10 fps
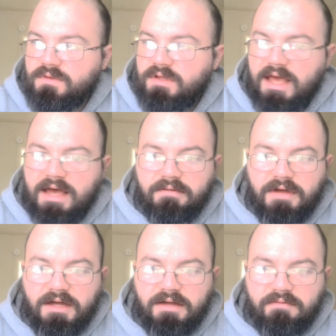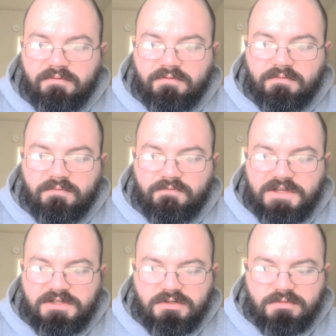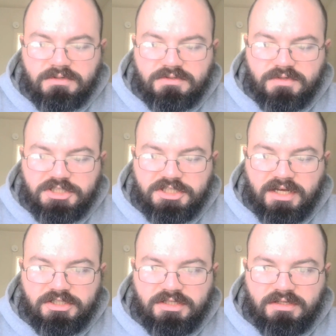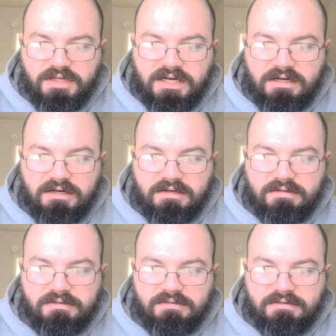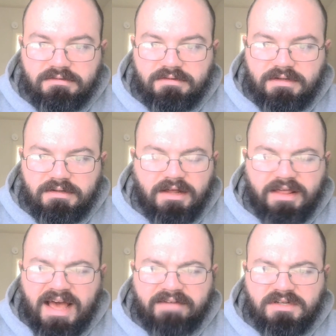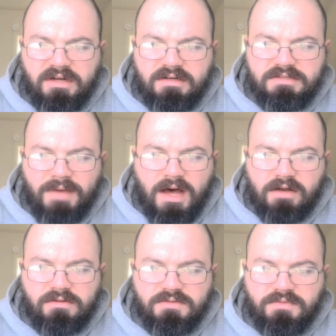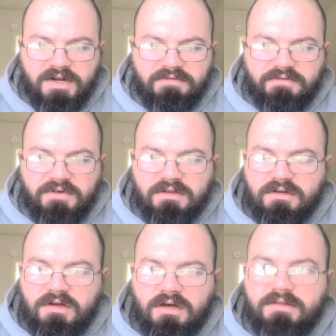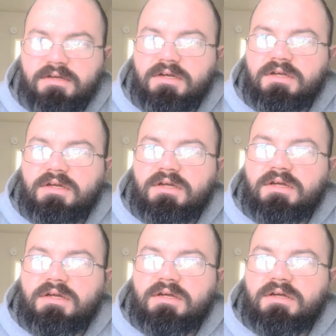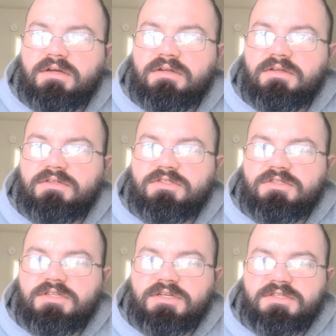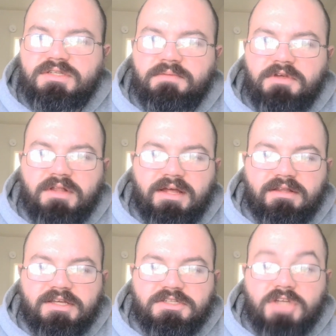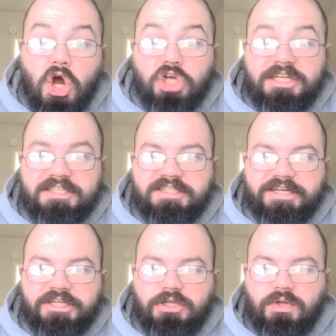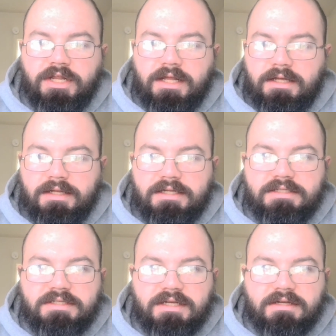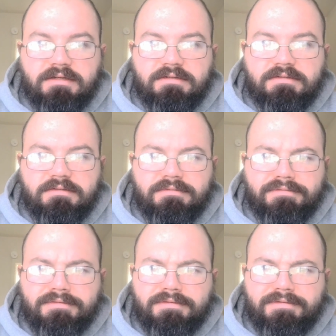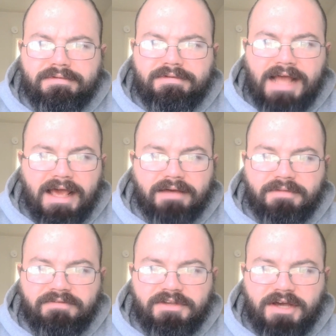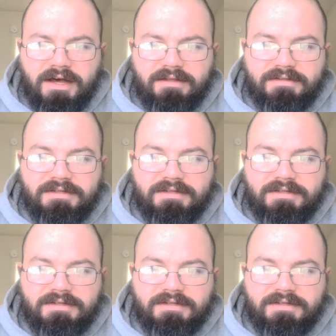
yeah, uh, VTubers were changing their are they avatars, models, whatever the fuck they're called, to simulate this artistic nudity, and it's like, damn, even y'all.